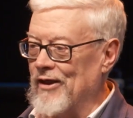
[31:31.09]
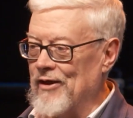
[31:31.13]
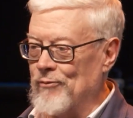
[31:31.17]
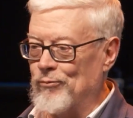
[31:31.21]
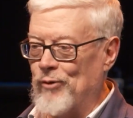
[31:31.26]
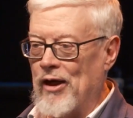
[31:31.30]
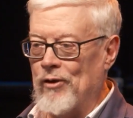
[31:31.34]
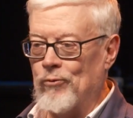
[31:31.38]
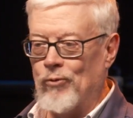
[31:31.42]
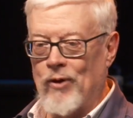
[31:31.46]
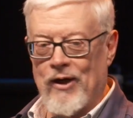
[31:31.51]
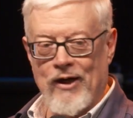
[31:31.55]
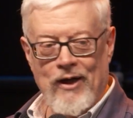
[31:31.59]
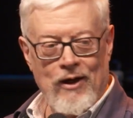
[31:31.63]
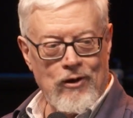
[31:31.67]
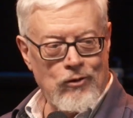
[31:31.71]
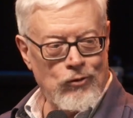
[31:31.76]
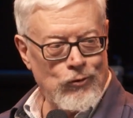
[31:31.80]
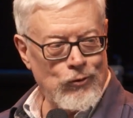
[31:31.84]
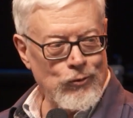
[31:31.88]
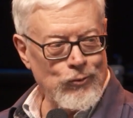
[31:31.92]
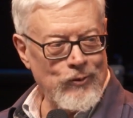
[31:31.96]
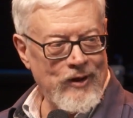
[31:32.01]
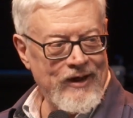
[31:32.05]
by what I
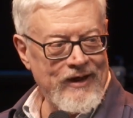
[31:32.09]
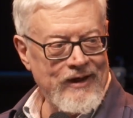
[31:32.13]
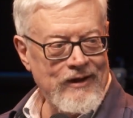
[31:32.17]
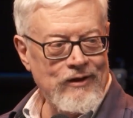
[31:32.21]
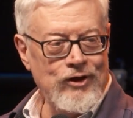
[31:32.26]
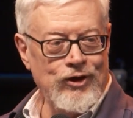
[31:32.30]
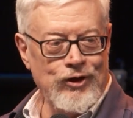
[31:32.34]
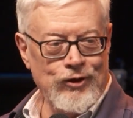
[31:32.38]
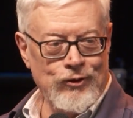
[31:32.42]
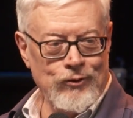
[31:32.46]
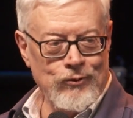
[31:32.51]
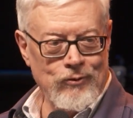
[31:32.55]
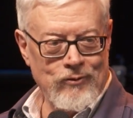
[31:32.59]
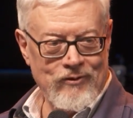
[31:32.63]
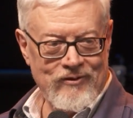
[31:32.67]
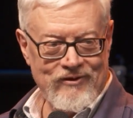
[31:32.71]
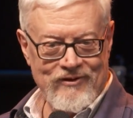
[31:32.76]
already knew